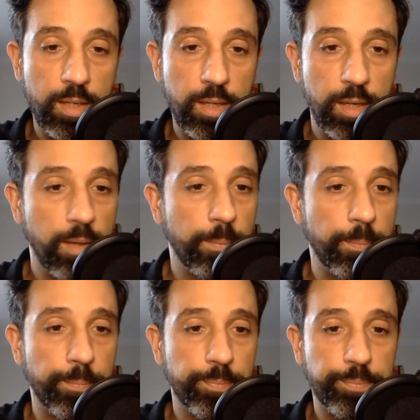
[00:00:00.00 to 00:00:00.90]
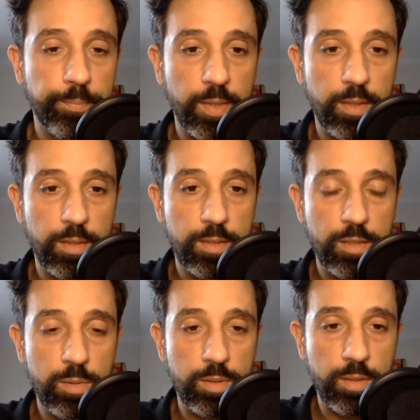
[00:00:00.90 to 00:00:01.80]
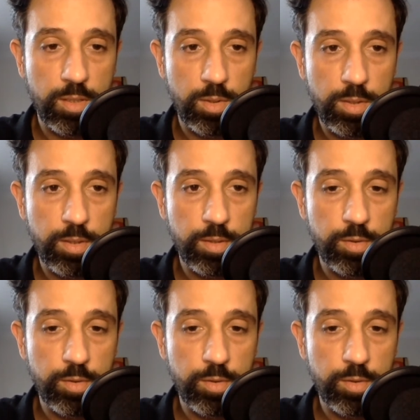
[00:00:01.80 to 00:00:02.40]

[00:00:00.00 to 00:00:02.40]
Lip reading: Let's just look at the stock